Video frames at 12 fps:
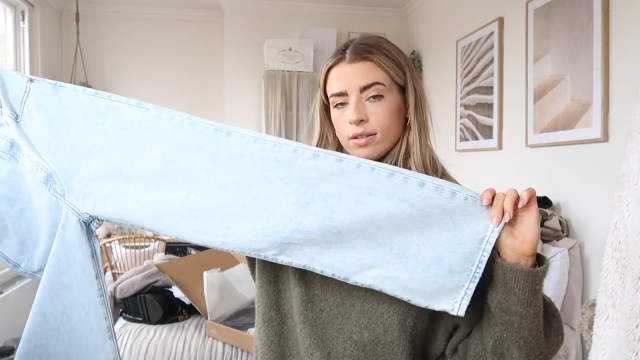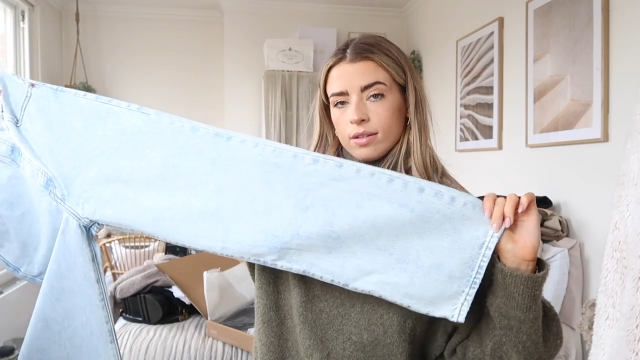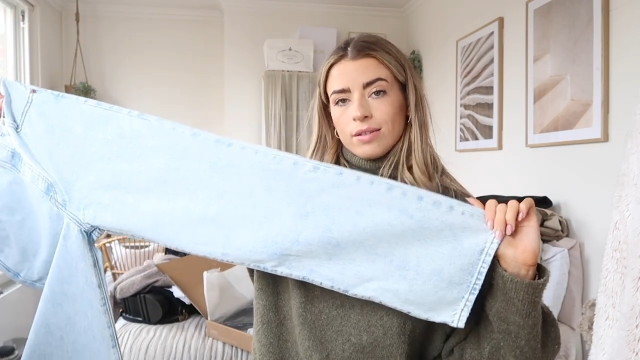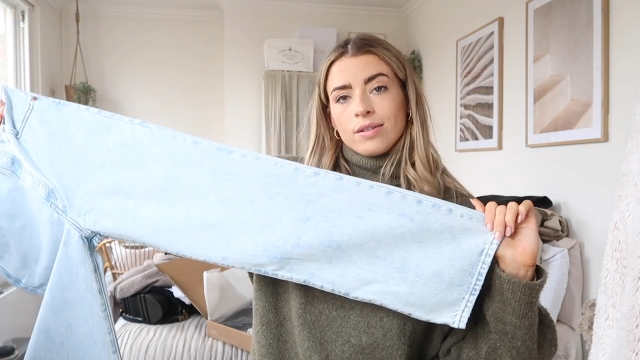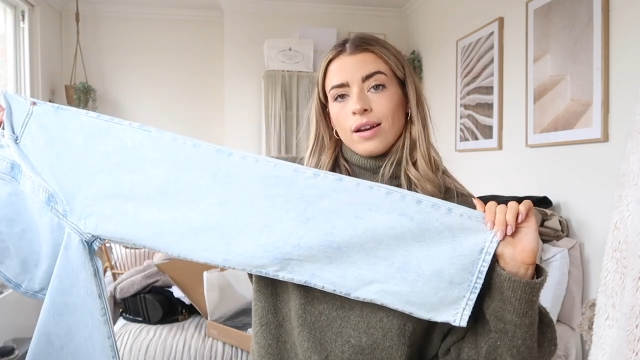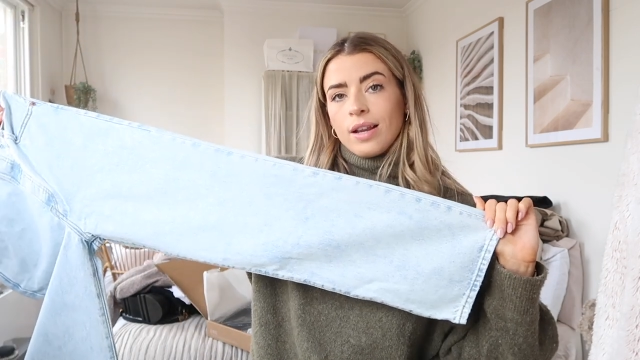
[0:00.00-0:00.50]

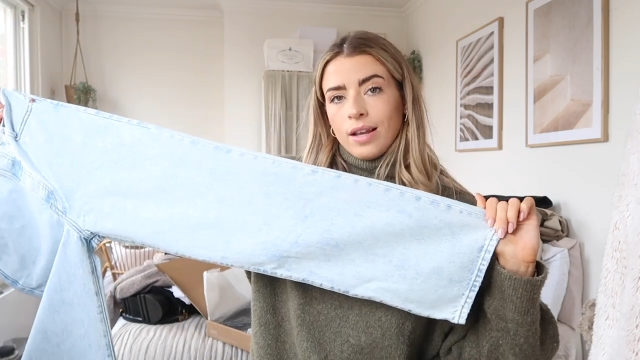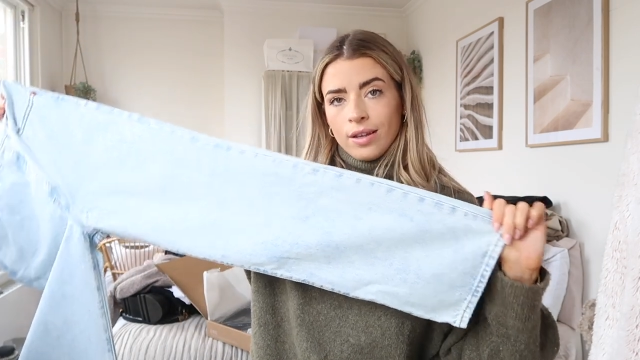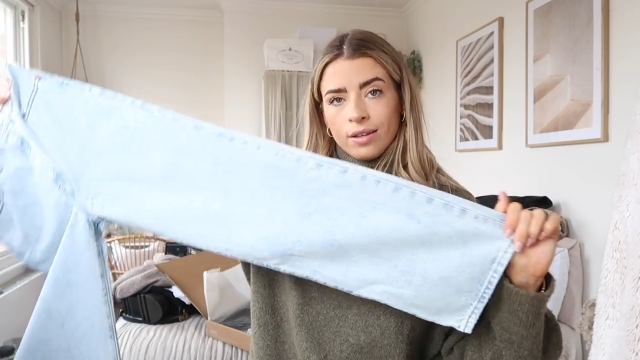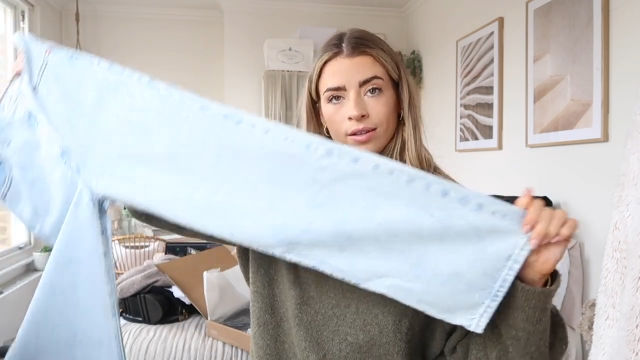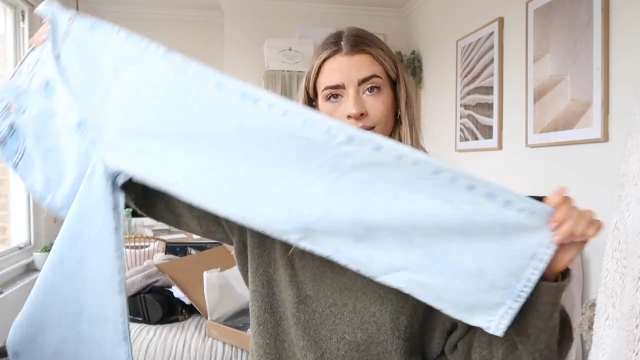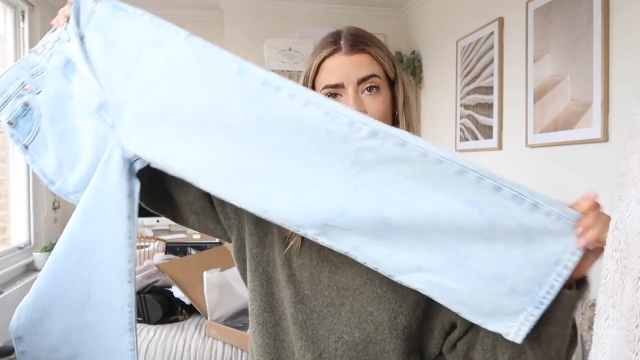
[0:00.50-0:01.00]
styling.
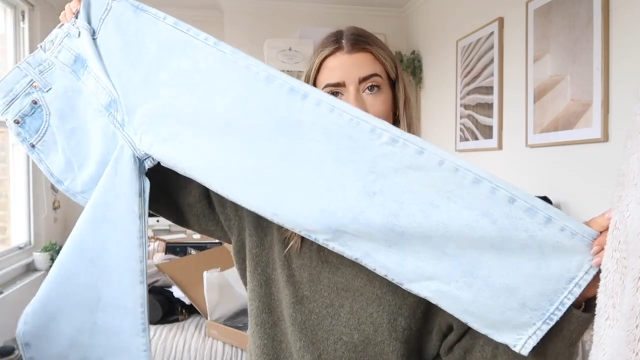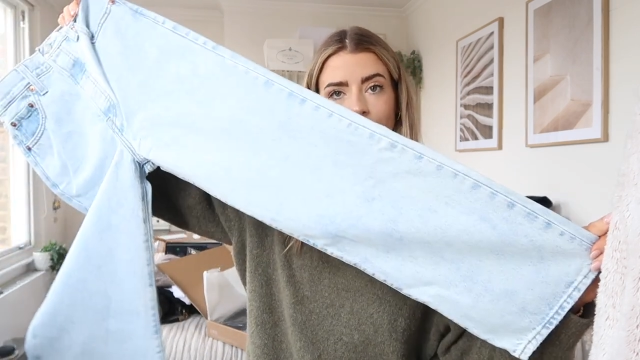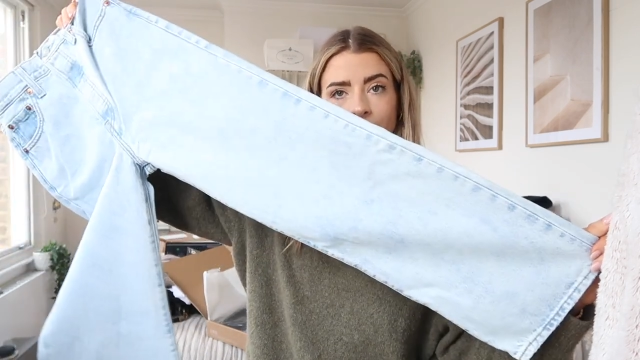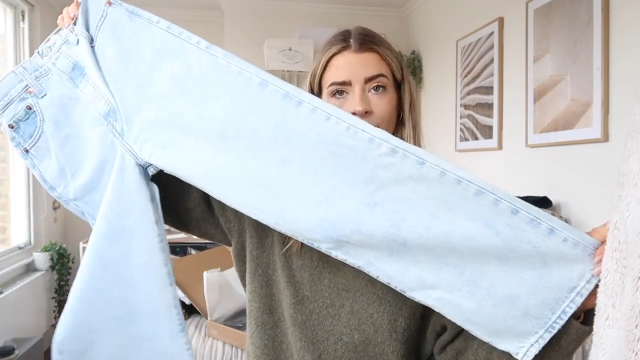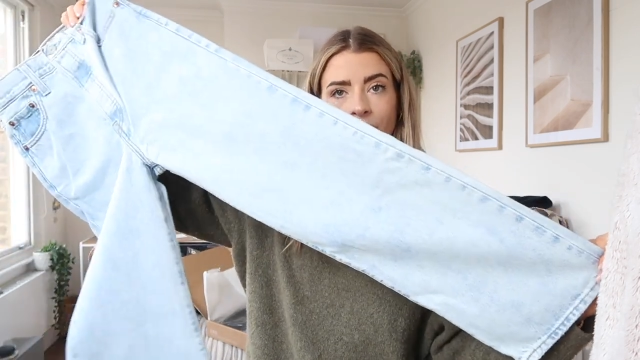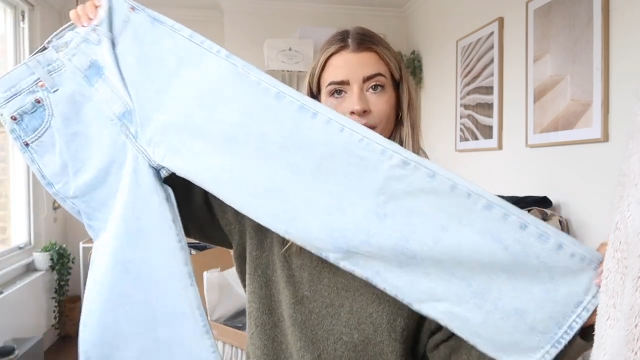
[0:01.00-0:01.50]
So
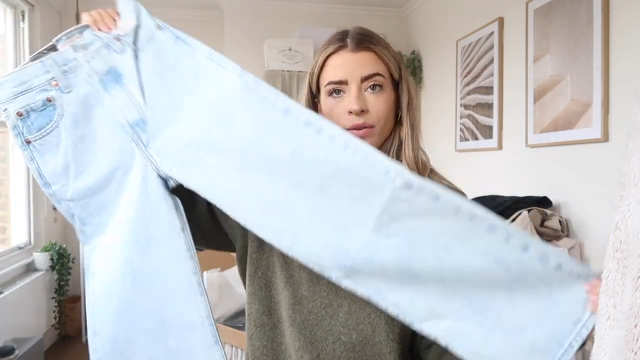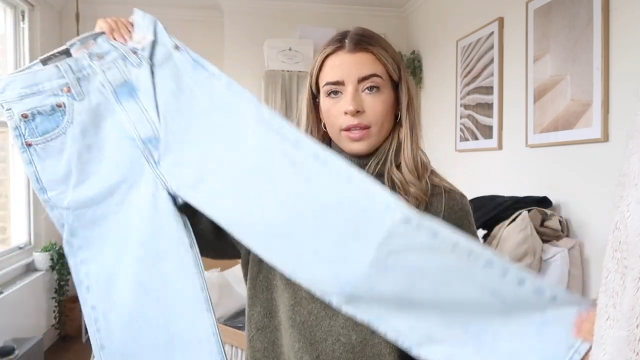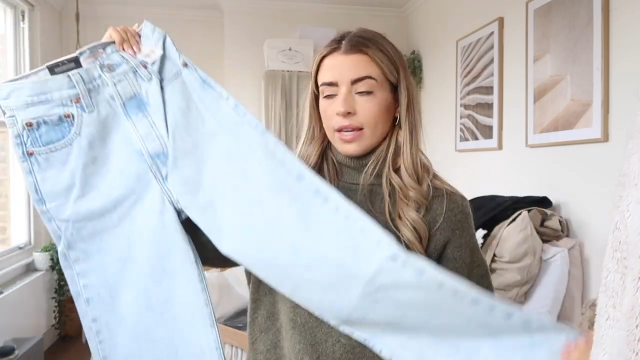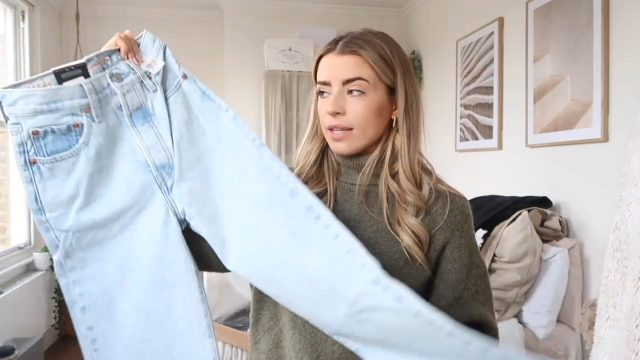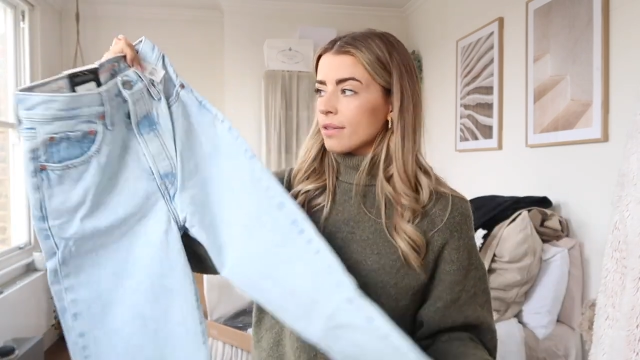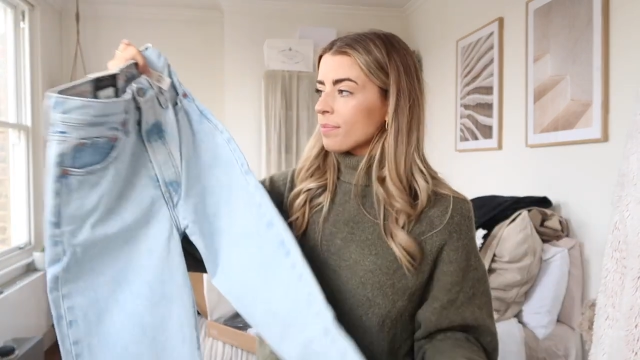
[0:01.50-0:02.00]
I got
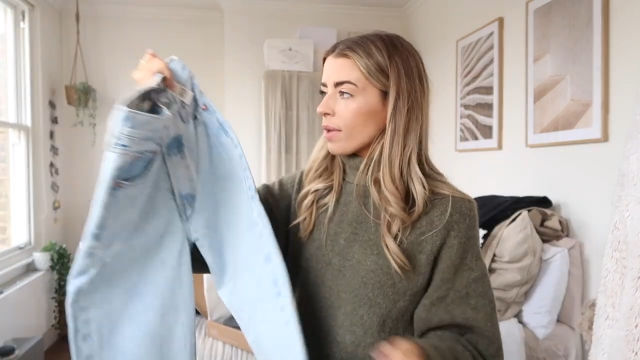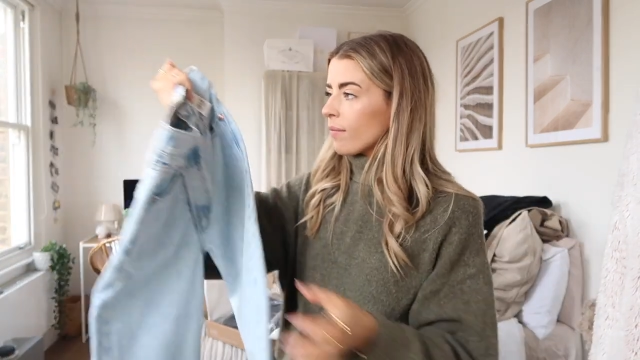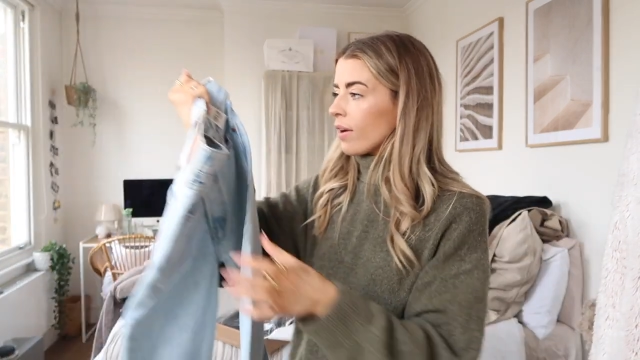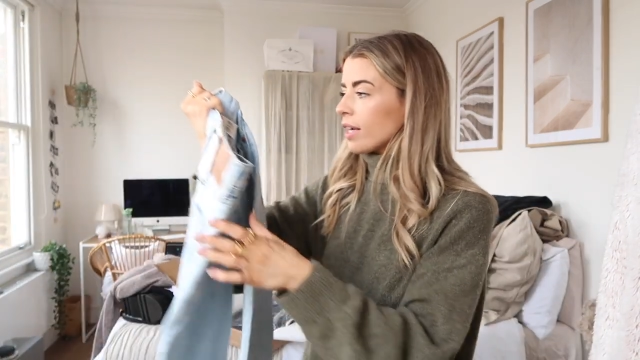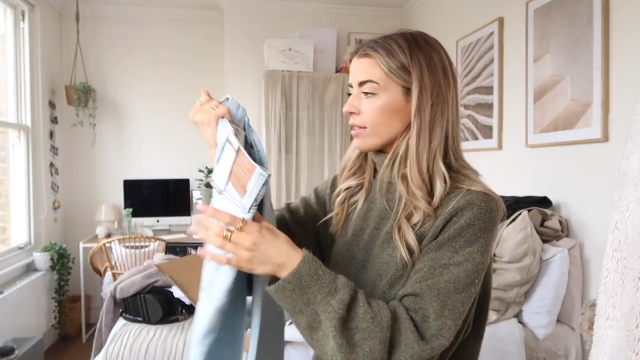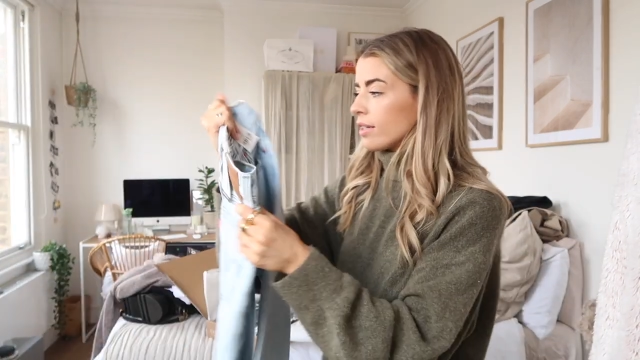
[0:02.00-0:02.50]
these. I'm
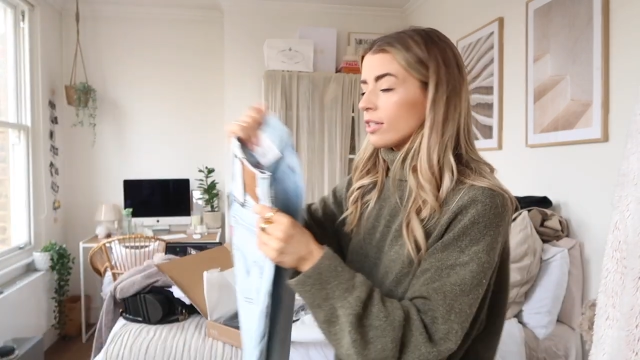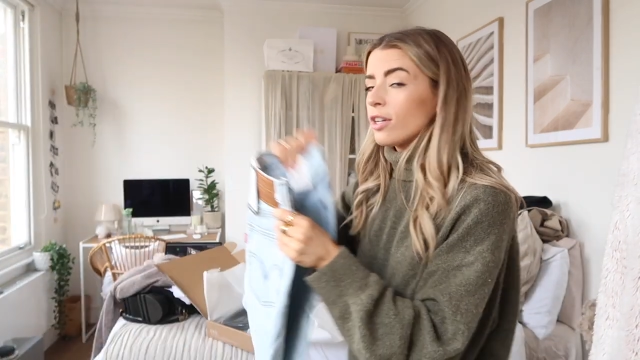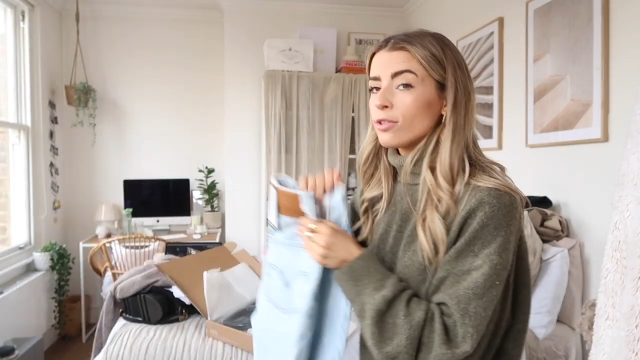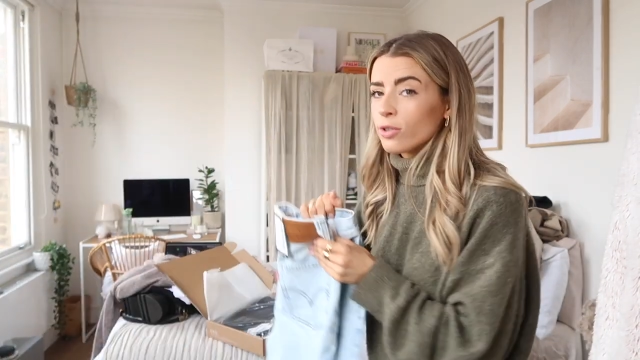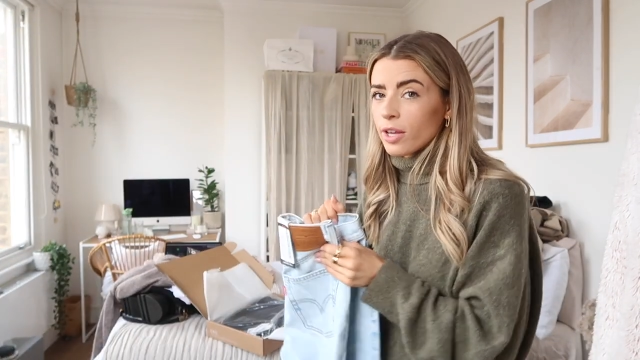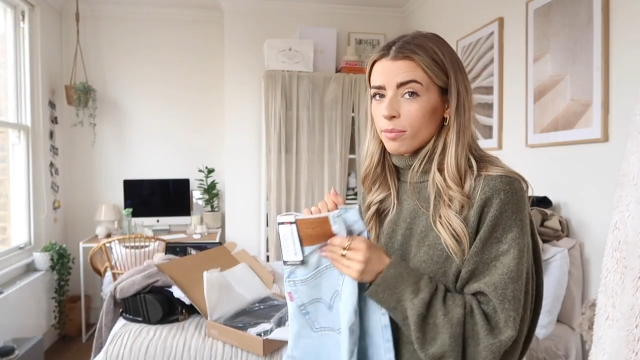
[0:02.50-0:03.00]
very excited.
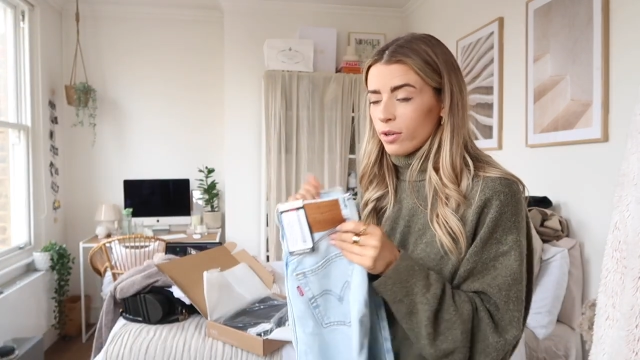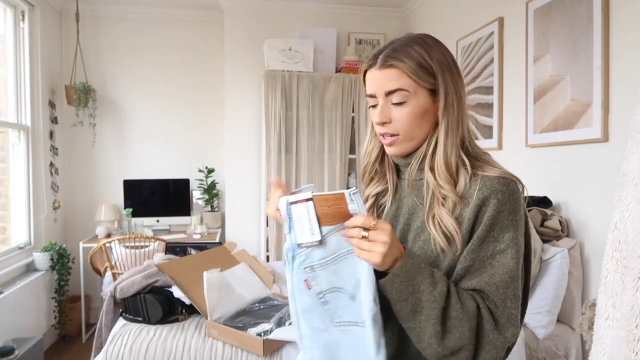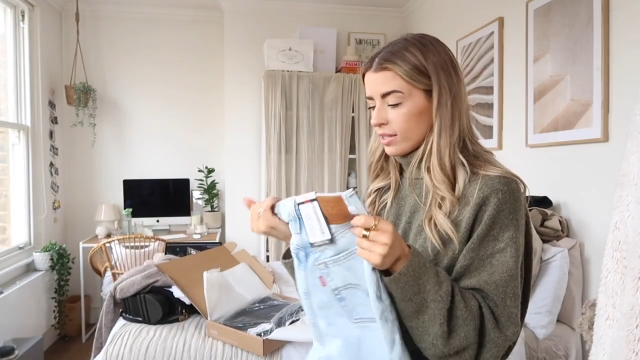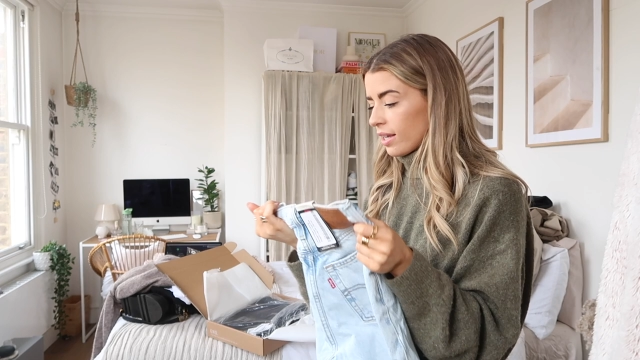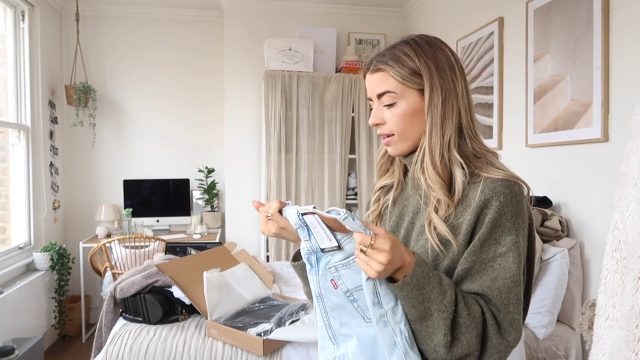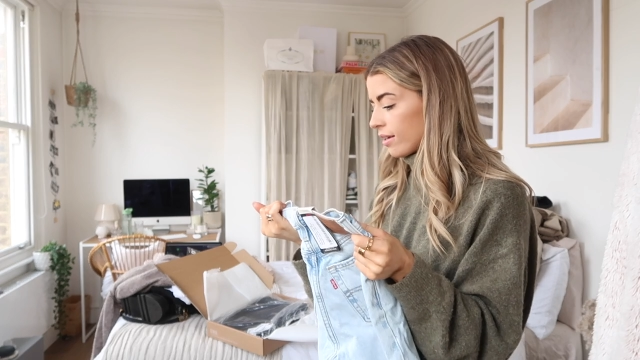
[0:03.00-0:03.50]
I'll try them on in
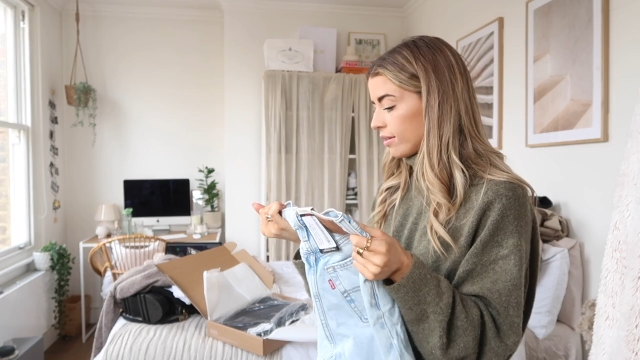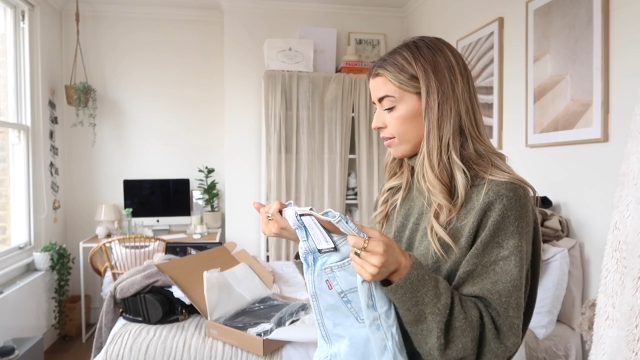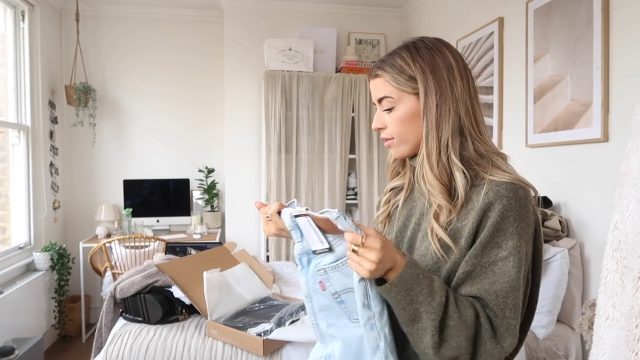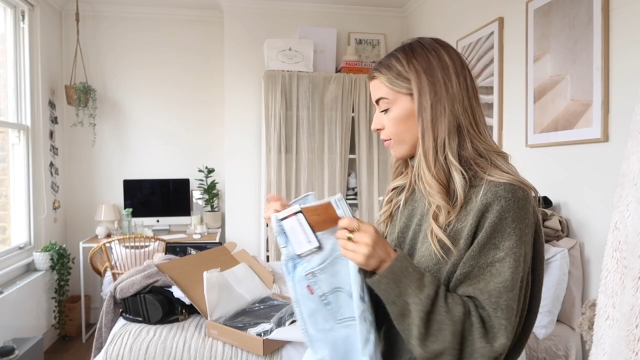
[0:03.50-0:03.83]
a second